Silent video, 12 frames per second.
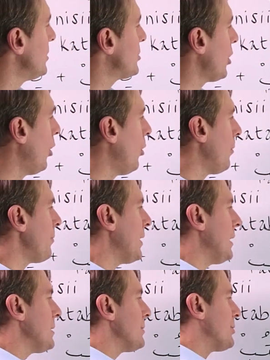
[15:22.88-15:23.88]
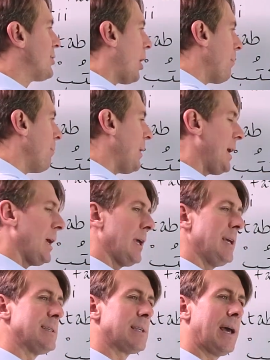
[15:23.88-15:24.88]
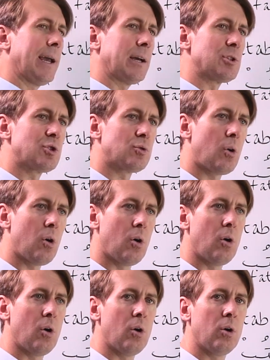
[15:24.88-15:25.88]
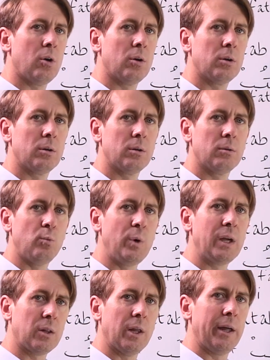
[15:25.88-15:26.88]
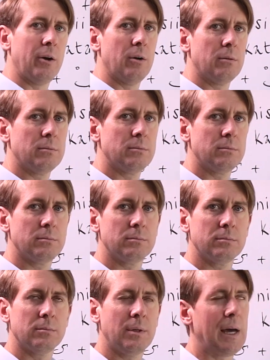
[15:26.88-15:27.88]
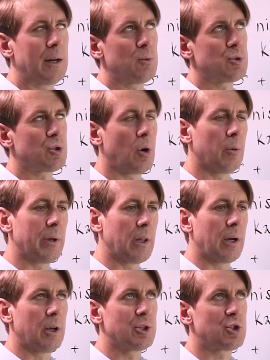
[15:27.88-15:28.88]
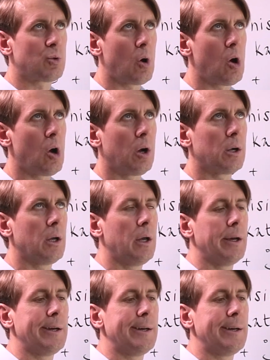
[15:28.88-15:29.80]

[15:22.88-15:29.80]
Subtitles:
So damme is like a strong weak letter. Not a strong weak letter. A strong